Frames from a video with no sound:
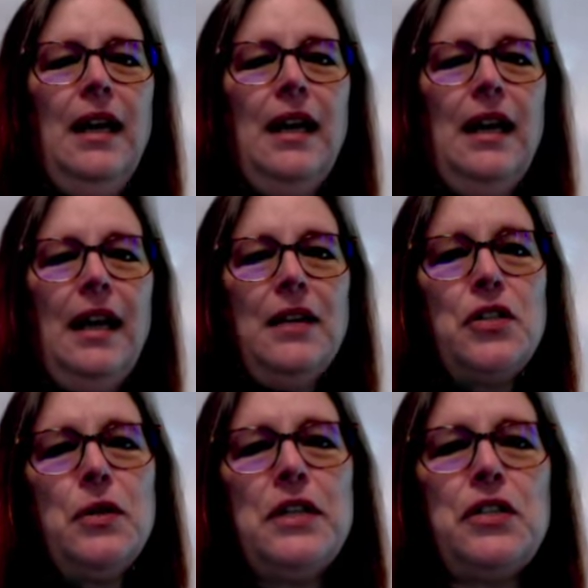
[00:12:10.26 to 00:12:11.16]
And so
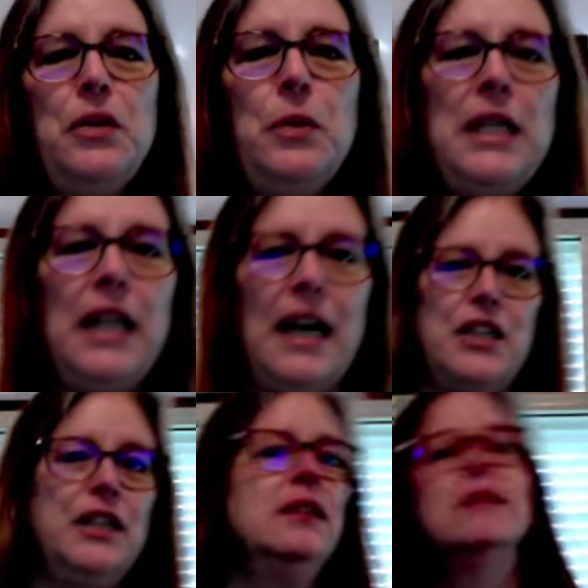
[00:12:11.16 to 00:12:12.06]
this new
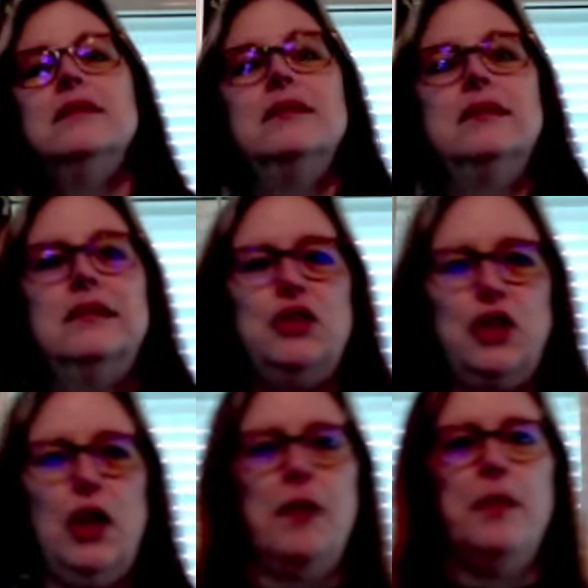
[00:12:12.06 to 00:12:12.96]
Elijah,
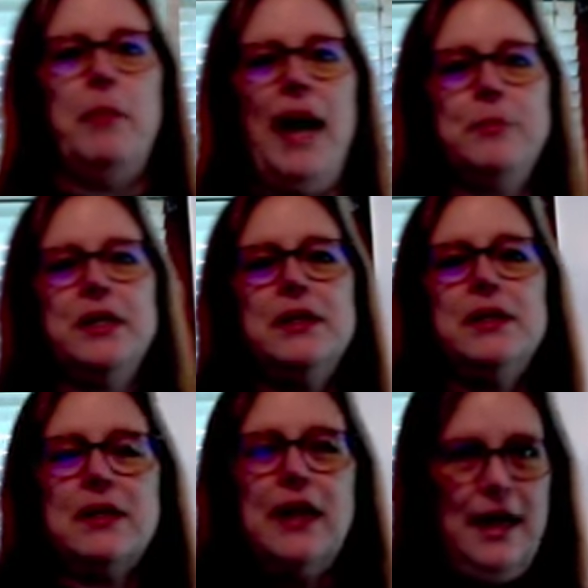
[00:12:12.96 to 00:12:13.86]
John the Baptist,
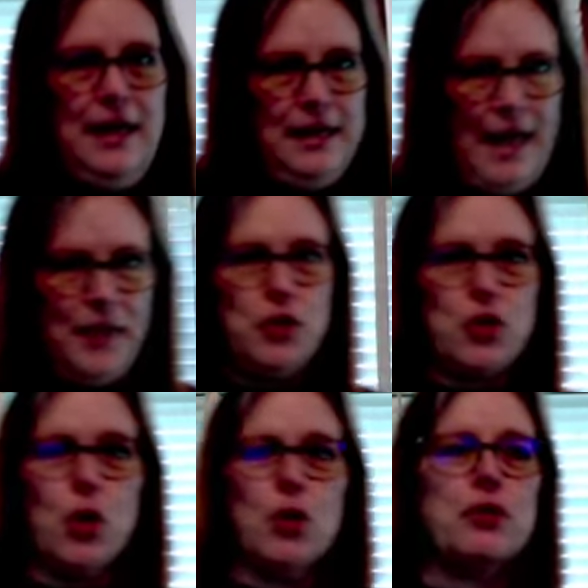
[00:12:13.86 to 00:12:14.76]
is at the
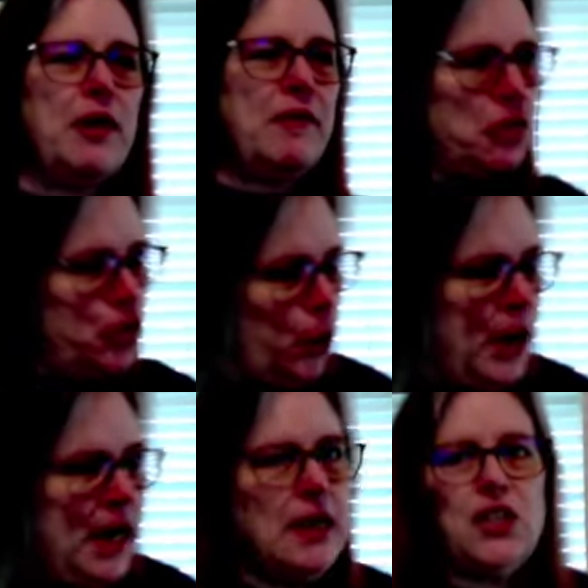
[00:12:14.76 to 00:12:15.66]
Jordan River doing
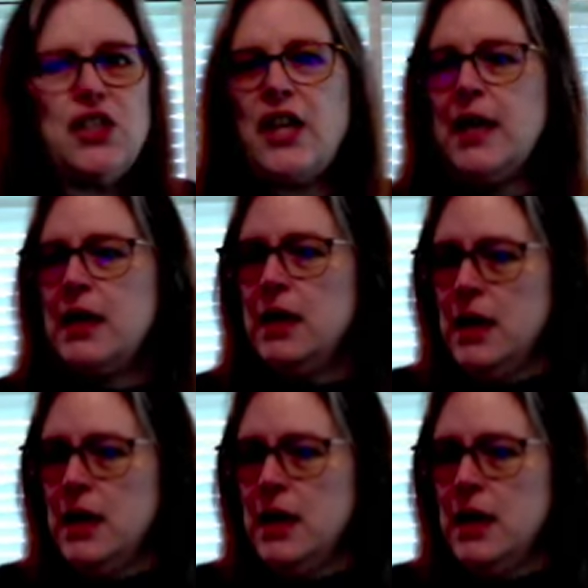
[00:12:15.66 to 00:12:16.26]
his thing.